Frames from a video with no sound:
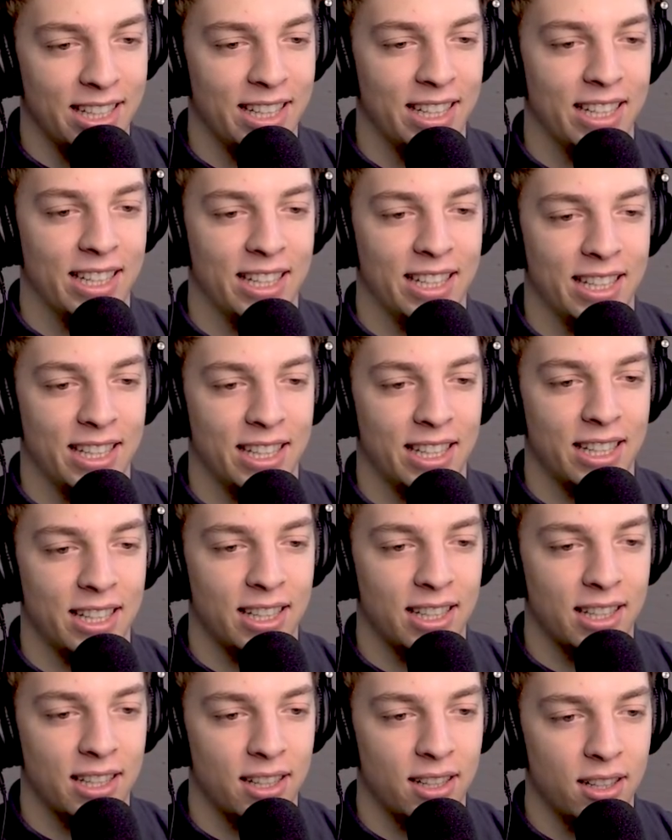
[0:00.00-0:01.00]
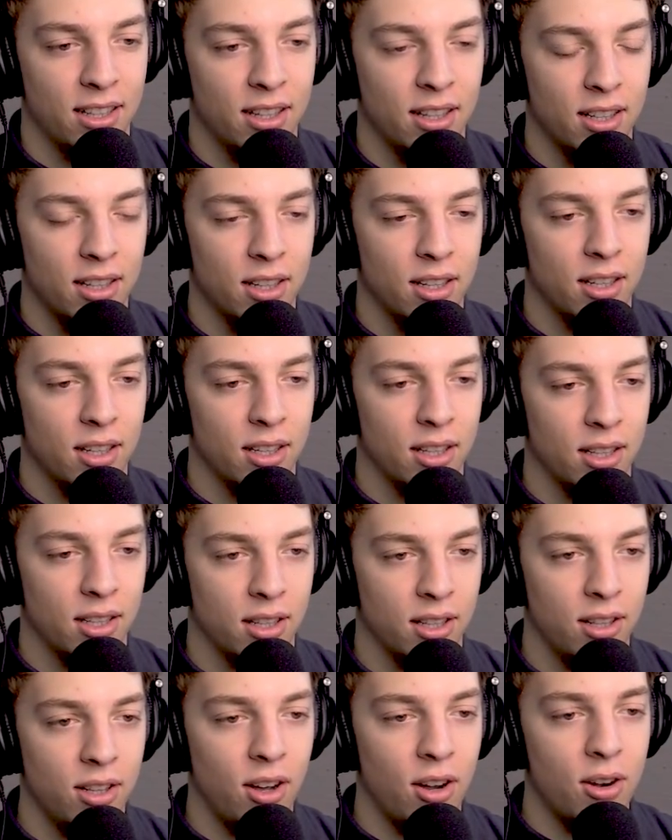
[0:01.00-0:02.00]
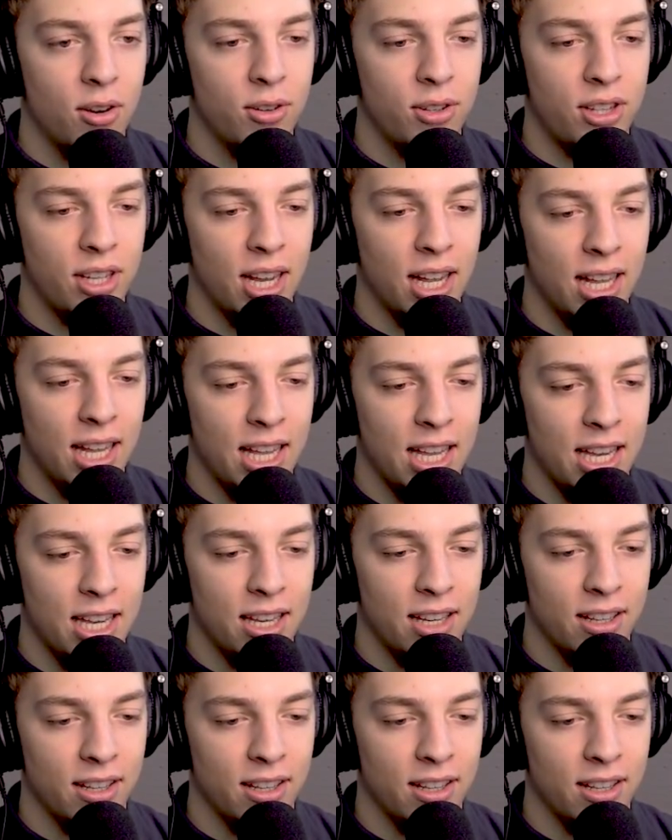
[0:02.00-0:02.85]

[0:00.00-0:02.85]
yep, did. Yep. No, Jelly. Jelly.